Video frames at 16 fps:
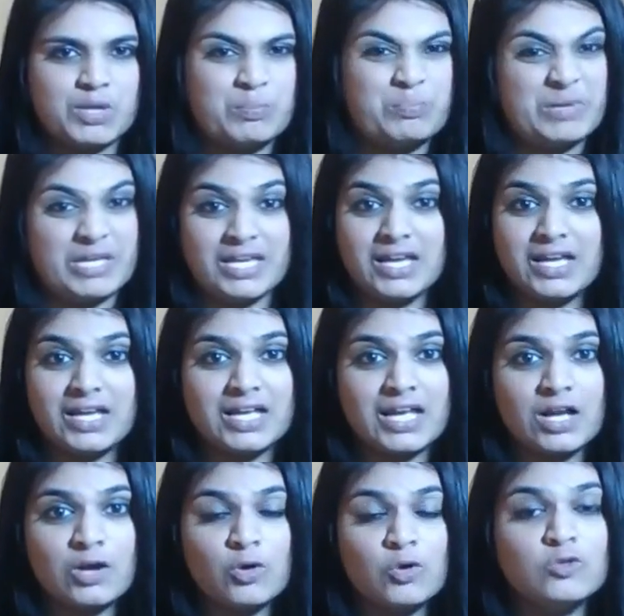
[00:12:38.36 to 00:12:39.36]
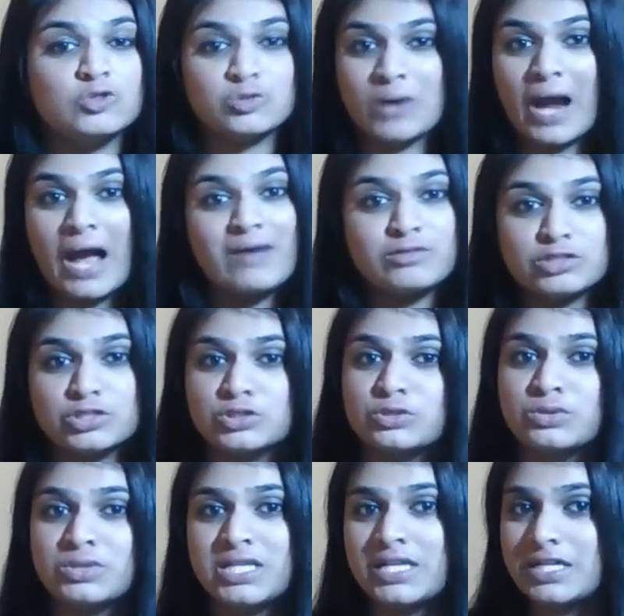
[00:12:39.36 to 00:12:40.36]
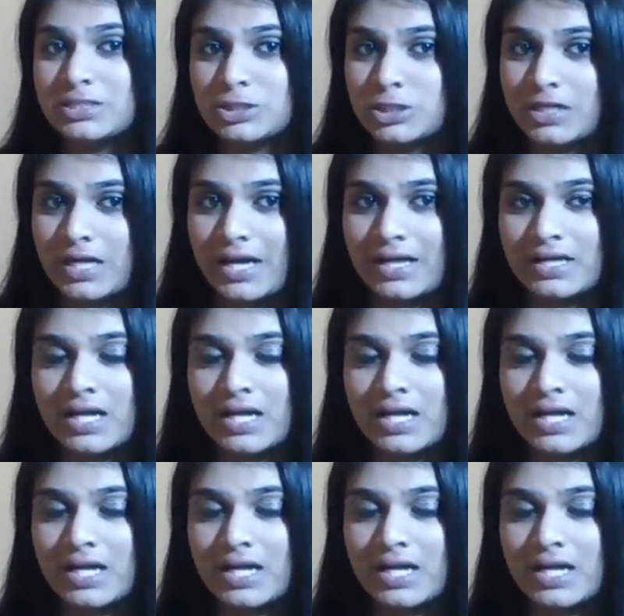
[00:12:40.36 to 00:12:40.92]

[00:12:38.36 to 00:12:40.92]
being who travels through the internet.